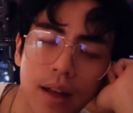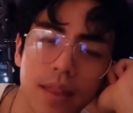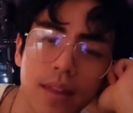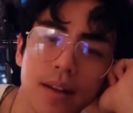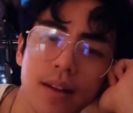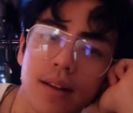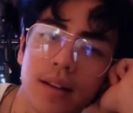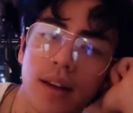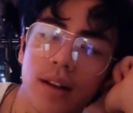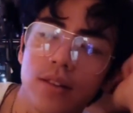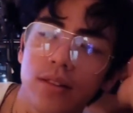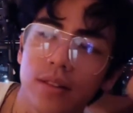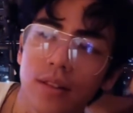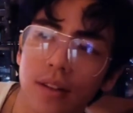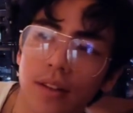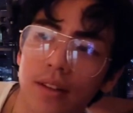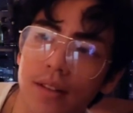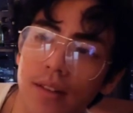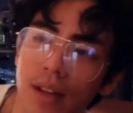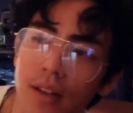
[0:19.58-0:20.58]
I think that was,
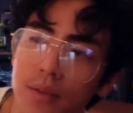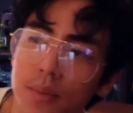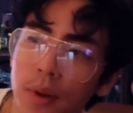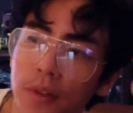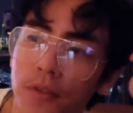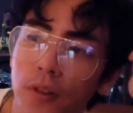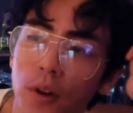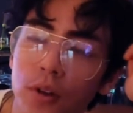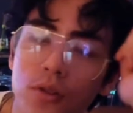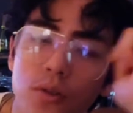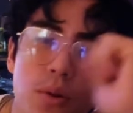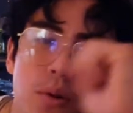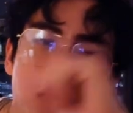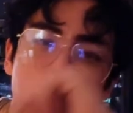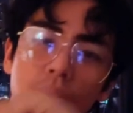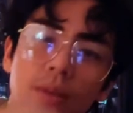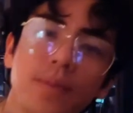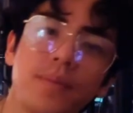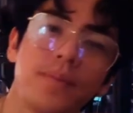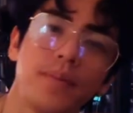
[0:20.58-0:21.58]
because that was my first
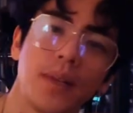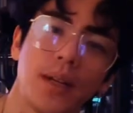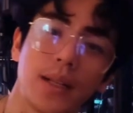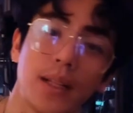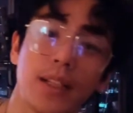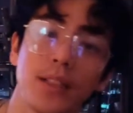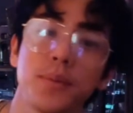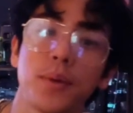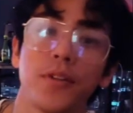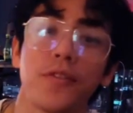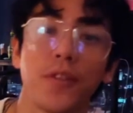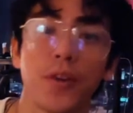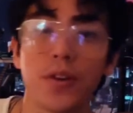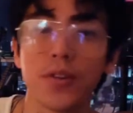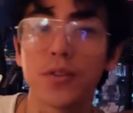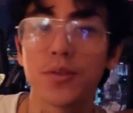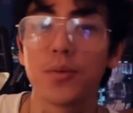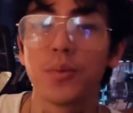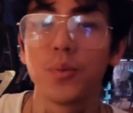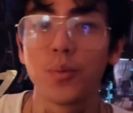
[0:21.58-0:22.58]
tour, like that was my
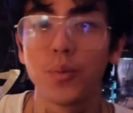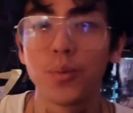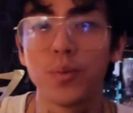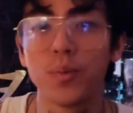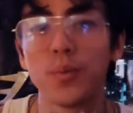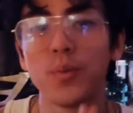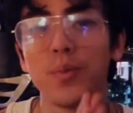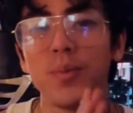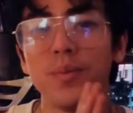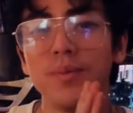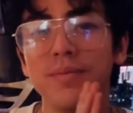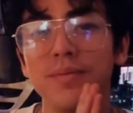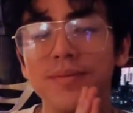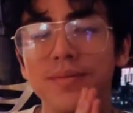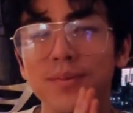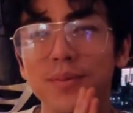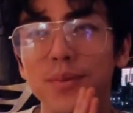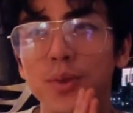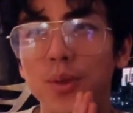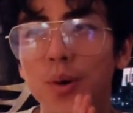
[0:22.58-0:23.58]
first
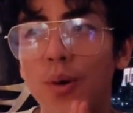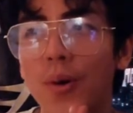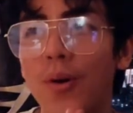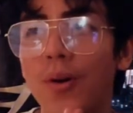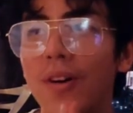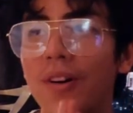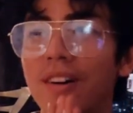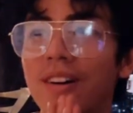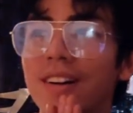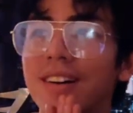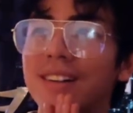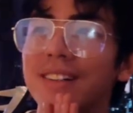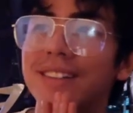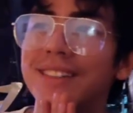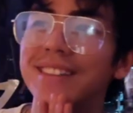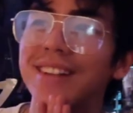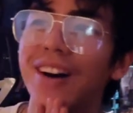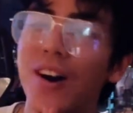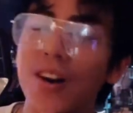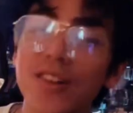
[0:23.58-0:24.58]
tour
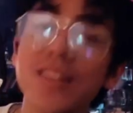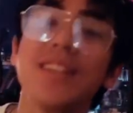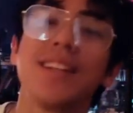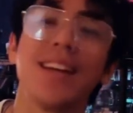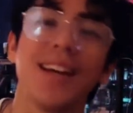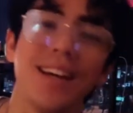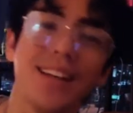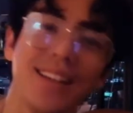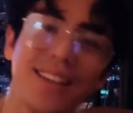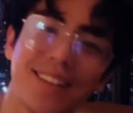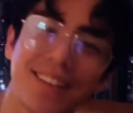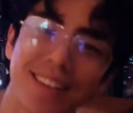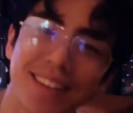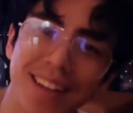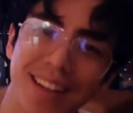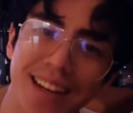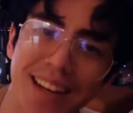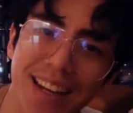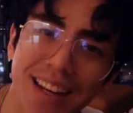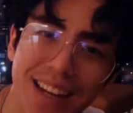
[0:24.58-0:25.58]
on stage,
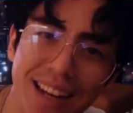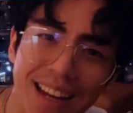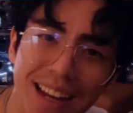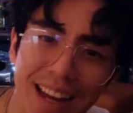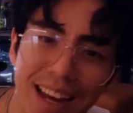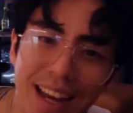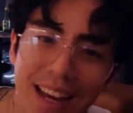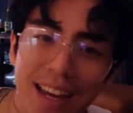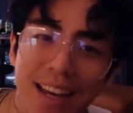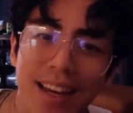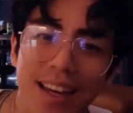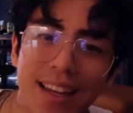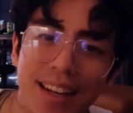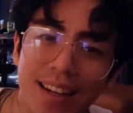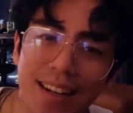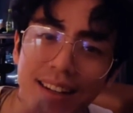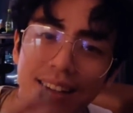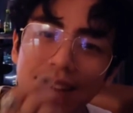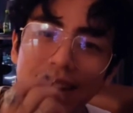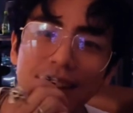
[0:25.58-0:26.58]

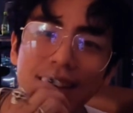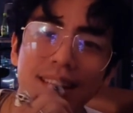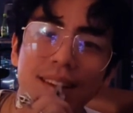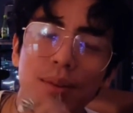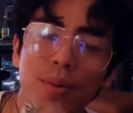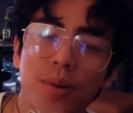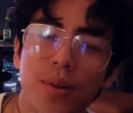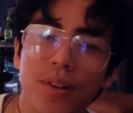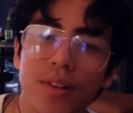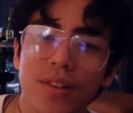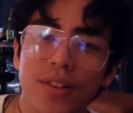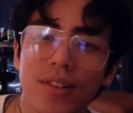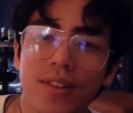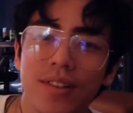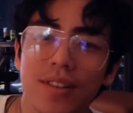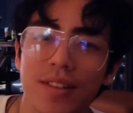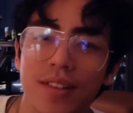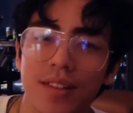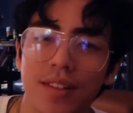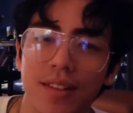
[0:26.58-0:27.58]
and it
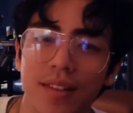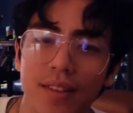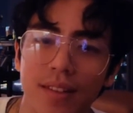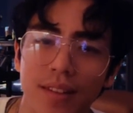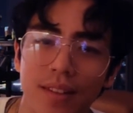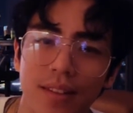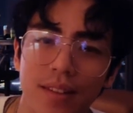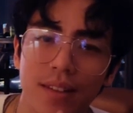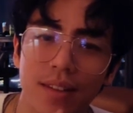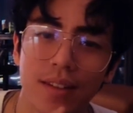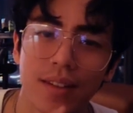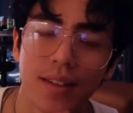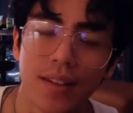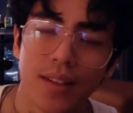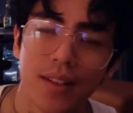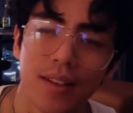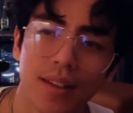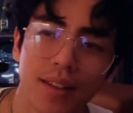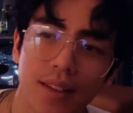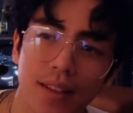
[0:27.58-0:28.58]
was
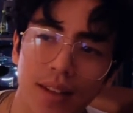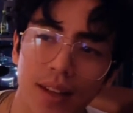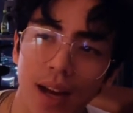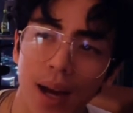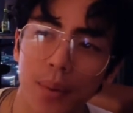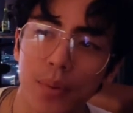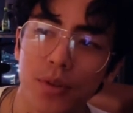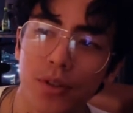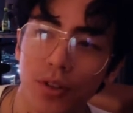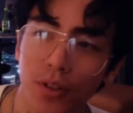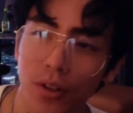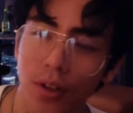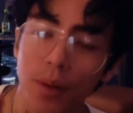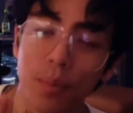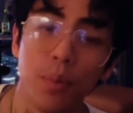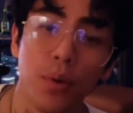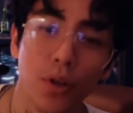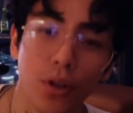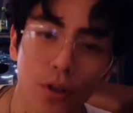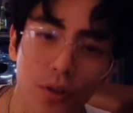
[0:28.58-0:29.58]

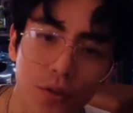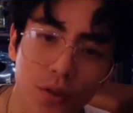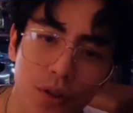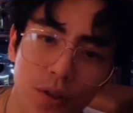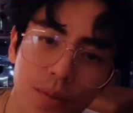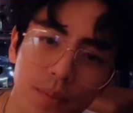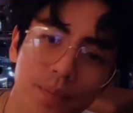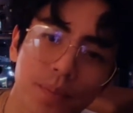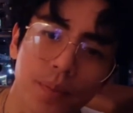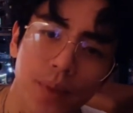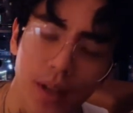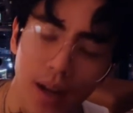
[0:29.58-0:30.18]
absolutely beautiful.